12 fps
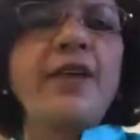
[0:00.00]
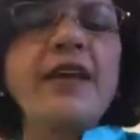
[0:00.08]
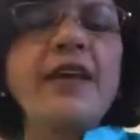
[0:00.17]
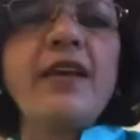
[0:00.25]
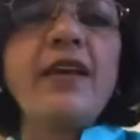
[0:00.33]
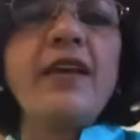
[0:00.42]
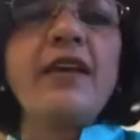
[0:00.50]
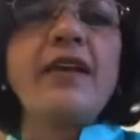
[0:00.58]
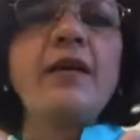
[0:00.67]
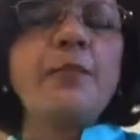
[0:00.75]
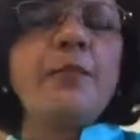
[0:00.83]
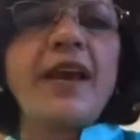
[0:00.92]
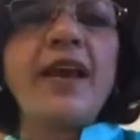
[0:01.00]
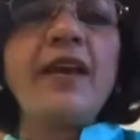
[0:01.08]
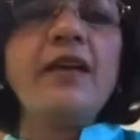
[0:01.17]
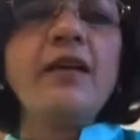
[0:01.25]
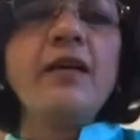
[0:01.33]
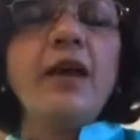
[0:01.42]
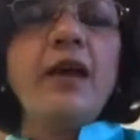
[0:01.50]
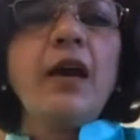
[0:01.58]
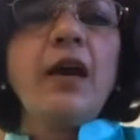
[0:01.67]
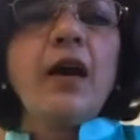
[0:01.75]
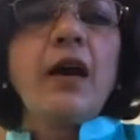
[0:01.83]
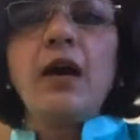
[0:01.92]
Reiki healing, praying,
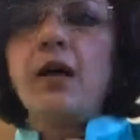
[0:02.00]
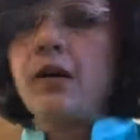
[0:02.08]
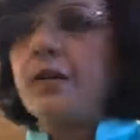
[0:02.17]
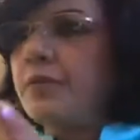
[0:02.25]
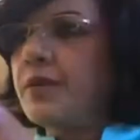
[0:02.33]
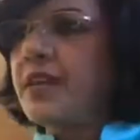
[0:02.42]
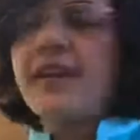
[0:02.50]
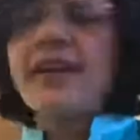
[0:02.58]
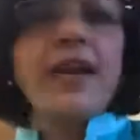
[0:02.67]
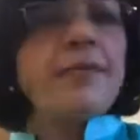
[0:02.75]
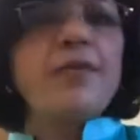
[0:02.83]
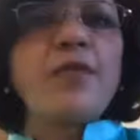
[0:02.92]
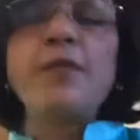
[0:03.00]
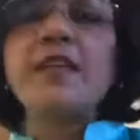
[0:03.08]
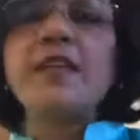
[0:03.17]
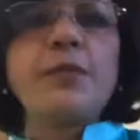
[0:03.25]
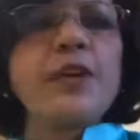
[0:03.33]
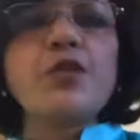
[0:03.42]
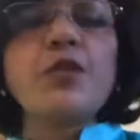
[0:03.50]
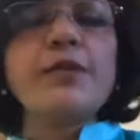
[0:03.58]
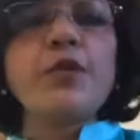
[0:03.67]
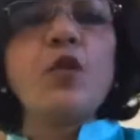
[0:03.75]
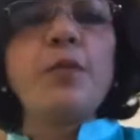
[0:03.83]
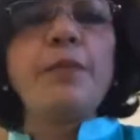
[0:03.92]
taking help from my spiritual
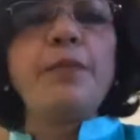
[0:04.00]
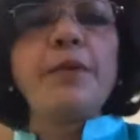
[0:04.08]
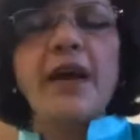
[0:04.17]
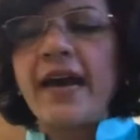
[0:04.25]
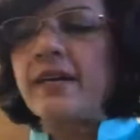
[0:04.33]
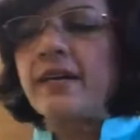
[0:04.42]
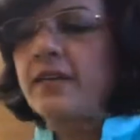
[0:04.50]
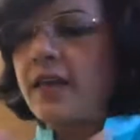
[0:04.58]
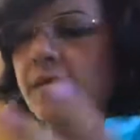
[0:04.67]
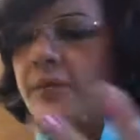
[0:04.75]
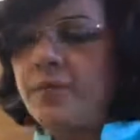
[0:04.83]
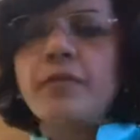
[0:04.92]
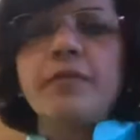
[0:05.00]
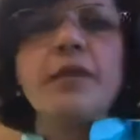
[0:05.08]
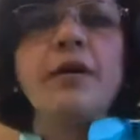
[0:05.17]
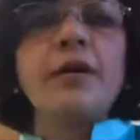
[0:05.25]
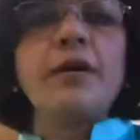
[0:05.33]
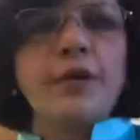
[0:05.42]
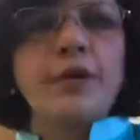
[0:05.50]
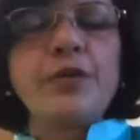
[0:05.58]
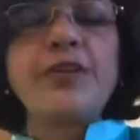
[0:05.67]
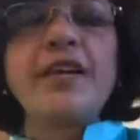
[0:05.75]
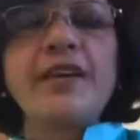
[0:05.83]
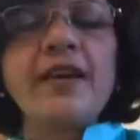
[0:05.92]
group, and
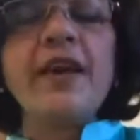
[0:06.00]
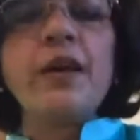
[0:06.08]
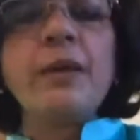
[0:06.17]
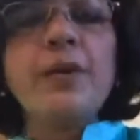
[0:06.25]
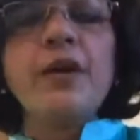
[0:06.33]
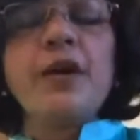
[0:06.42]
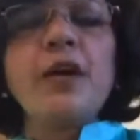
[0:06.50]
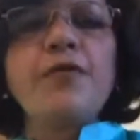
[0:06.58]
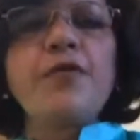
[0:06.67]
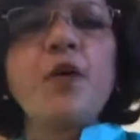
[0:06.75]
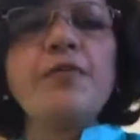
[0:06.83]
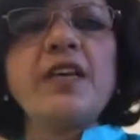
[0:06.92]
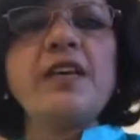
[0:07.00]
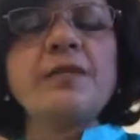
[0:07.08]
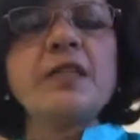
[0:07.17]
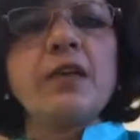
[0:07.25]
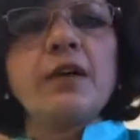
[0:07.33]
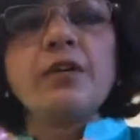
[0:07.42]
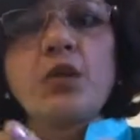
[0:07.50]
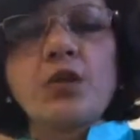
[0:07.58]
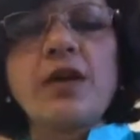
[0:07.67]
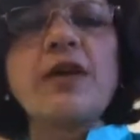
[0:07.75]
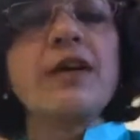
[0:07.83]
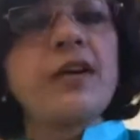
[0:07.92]
taking help from the
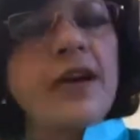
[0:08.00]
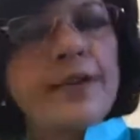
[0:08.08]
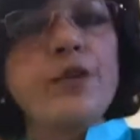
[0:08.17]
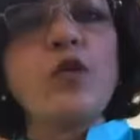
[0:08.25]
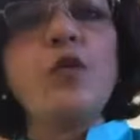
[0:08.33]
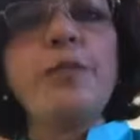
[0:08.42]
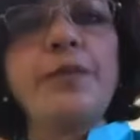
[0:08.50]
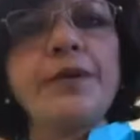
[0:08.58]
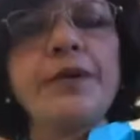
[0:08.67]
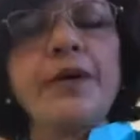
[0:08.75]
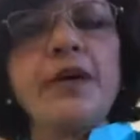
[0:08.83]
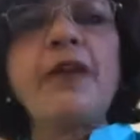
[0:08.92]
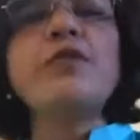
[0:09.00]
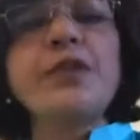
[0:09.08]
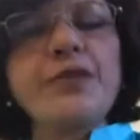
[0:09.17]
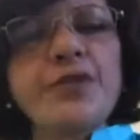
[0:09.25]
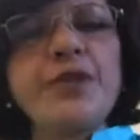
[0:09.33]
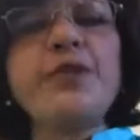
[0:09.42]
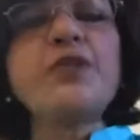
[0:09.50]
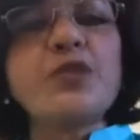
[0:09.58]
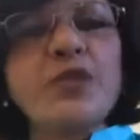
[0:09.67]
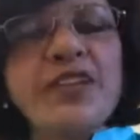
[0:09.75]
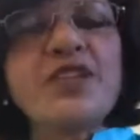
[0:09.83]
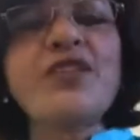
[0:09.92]
Soka Gakkai group. I was introduced to
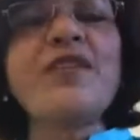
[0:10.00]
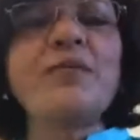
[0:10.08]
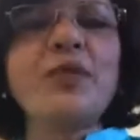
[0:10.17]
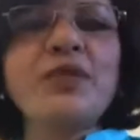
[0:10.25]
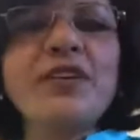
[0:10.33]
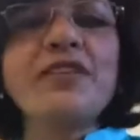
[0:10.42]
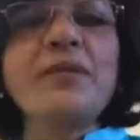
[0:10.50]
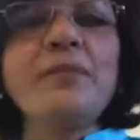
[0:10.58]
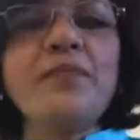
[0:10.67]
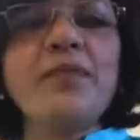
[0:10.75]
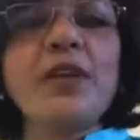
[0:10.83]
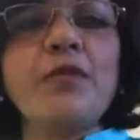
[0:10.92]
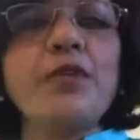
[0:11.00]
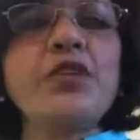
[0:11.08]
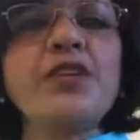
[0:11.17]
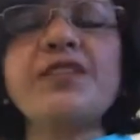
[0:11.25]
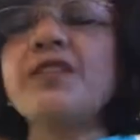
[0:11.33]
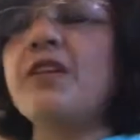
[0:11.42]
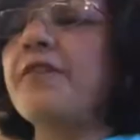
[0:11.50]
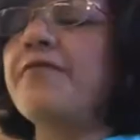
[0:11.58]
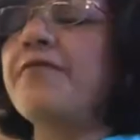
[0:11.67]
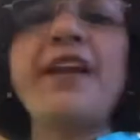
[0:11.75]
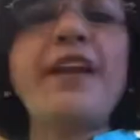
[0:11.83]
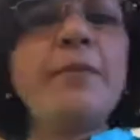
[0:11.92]
Nichiren Buddhism, which is a
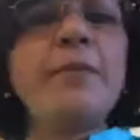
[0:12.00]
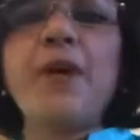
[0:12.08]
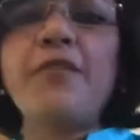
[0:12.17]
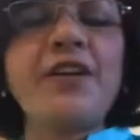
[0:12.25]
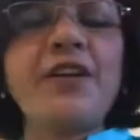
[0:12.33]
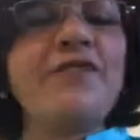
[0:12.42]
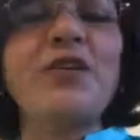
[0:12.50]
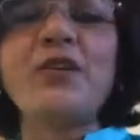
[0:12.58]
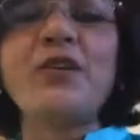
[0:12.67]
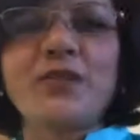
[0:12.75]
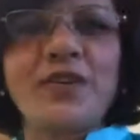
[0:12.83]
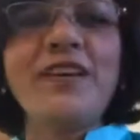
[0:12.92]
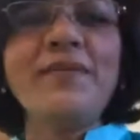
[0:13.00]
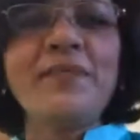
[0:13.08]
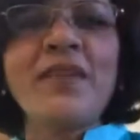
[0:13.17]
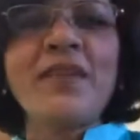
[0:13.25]
very empowering philosophy,